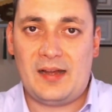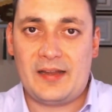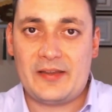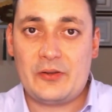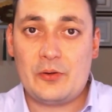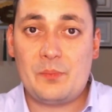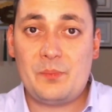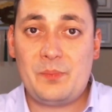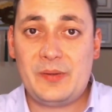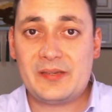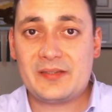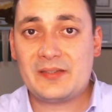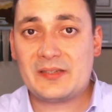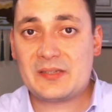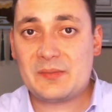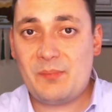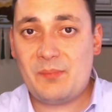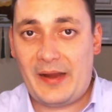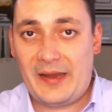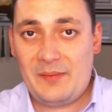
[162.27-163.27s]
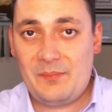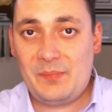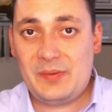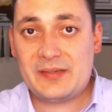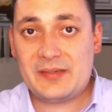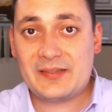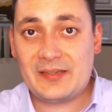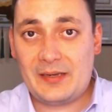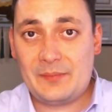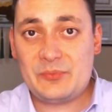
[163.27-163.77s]
your business might be
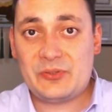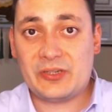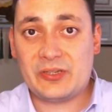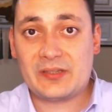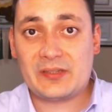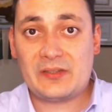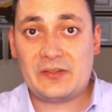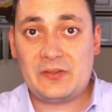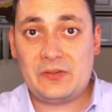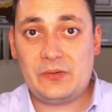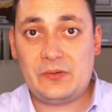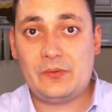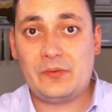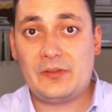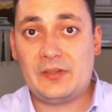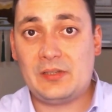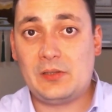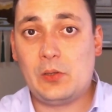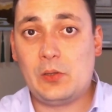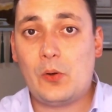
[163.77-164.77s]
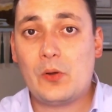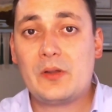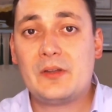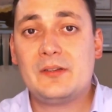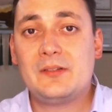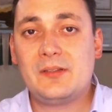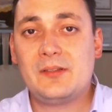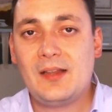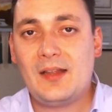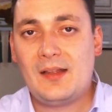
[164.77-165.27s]
subject to the
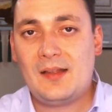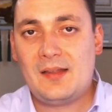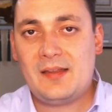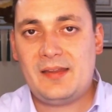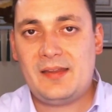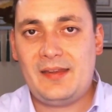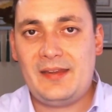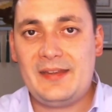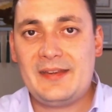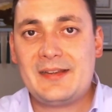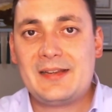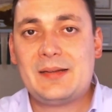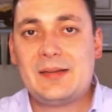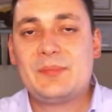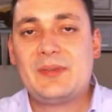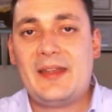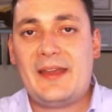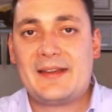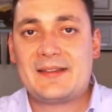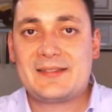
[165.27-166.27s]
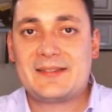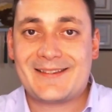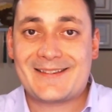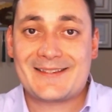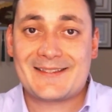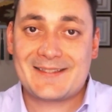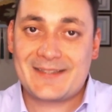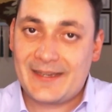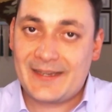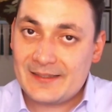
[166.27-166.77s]
local income taxes,
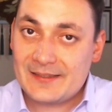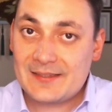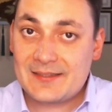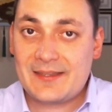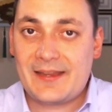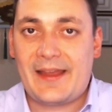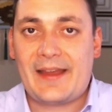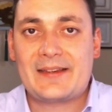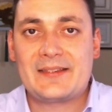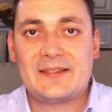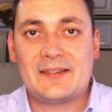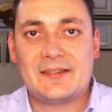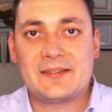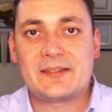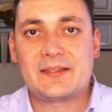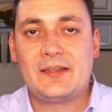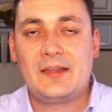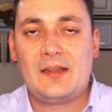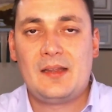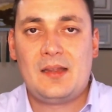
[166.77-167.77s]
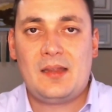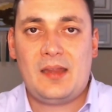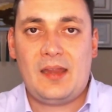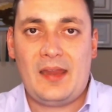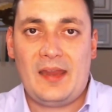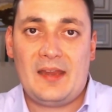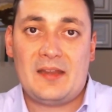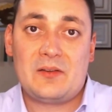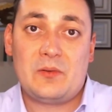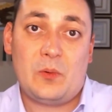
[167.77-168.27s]
sales taxes,
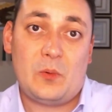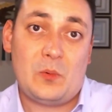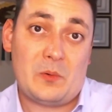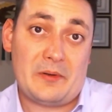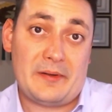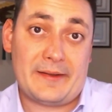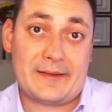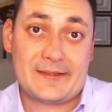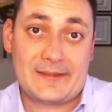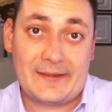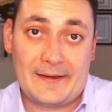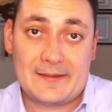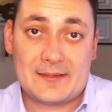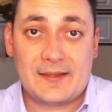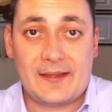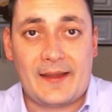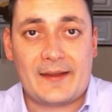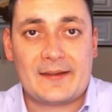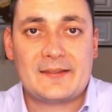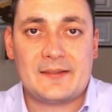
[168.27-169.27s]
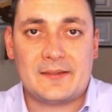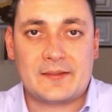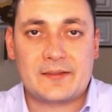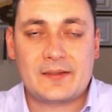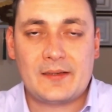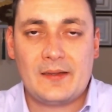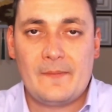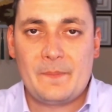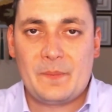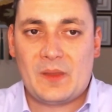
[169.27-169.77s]
and or excise
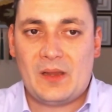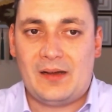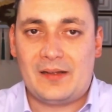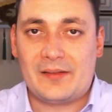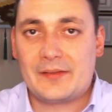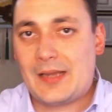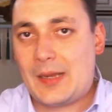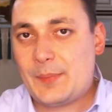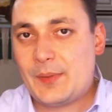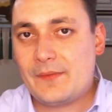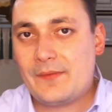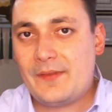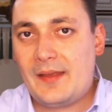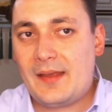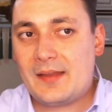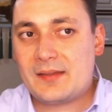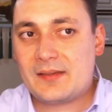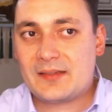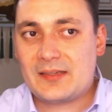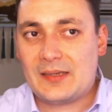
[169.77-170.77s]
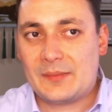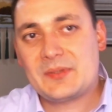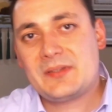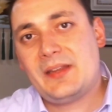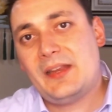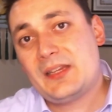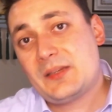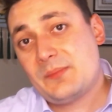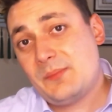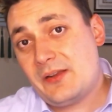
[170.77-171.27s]
taxes. On top of that, some
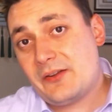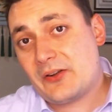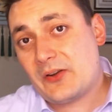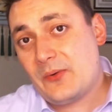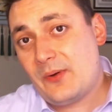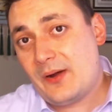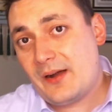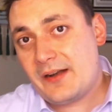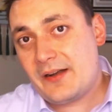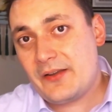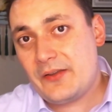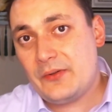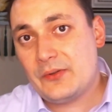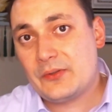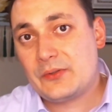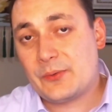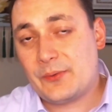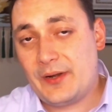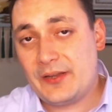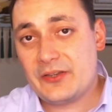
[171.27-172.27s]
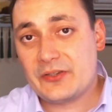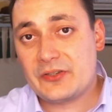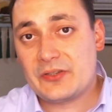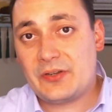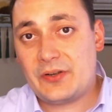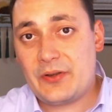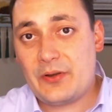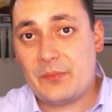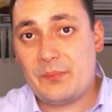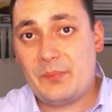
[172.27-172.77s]
states may require you to
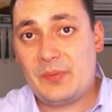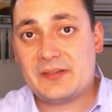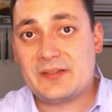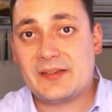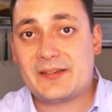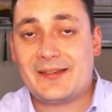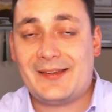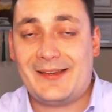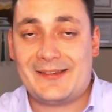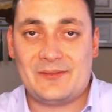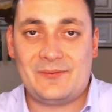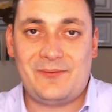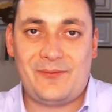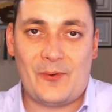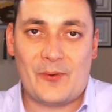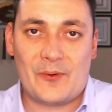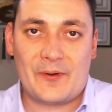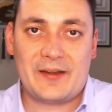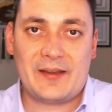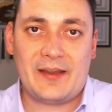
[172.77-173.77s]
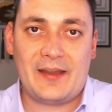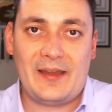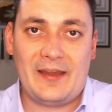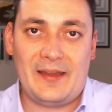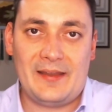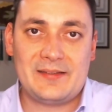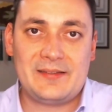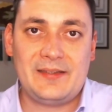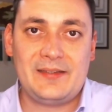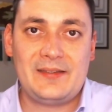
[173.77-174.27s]
register your business as a foreign
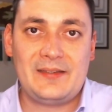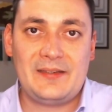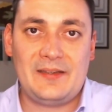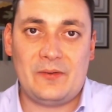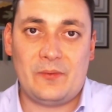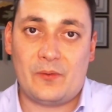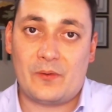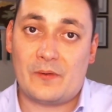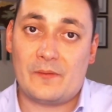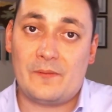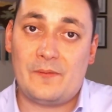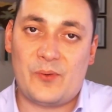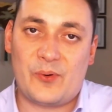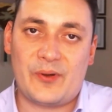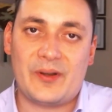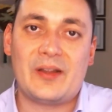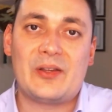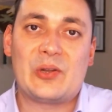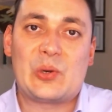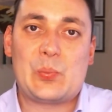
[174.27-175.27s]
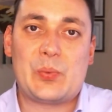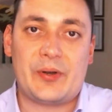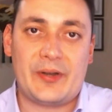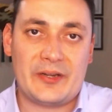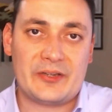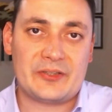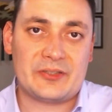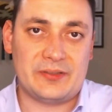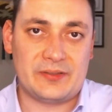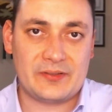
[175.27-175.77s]
entity or a foreign
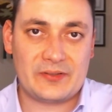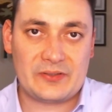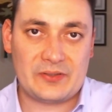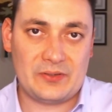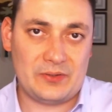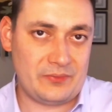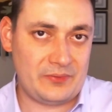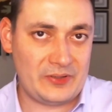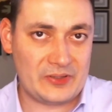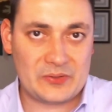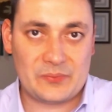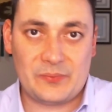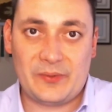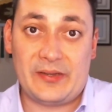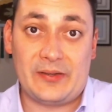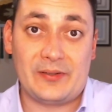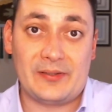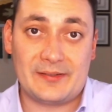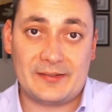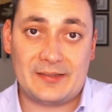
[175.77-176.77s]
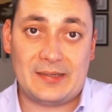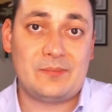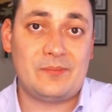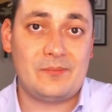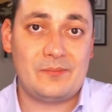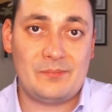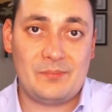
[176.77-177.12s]
corporation. So this way you'll end up